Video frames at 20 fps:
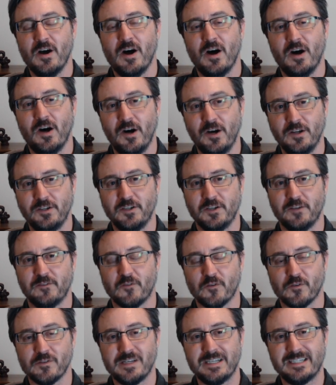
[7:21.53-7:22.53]
hunted
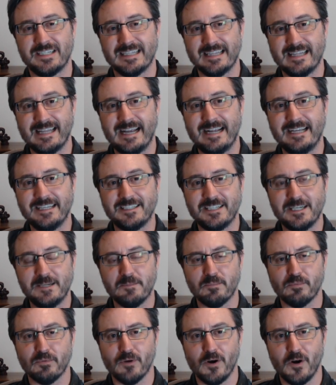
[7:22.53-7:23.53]
for these legacy
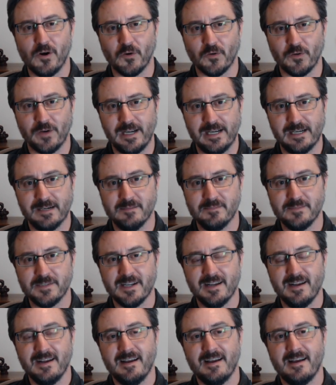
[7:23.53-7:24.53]

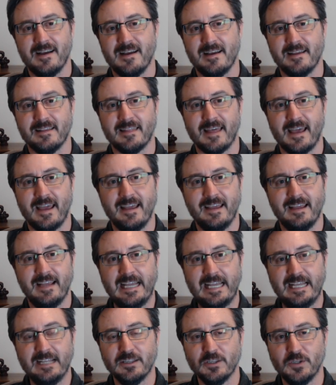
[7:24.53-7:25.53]
programs and they
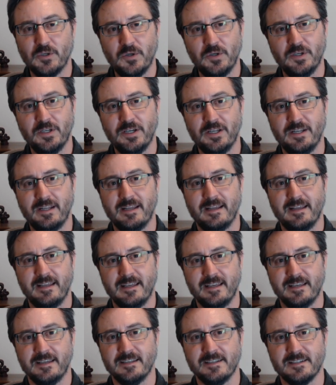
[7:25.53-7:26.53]
eluded
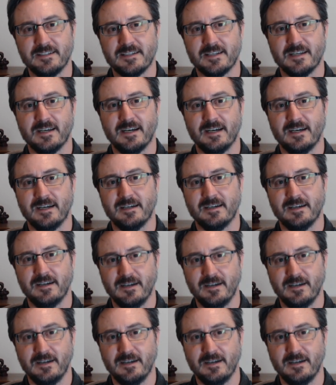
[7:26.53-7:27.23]
his uh,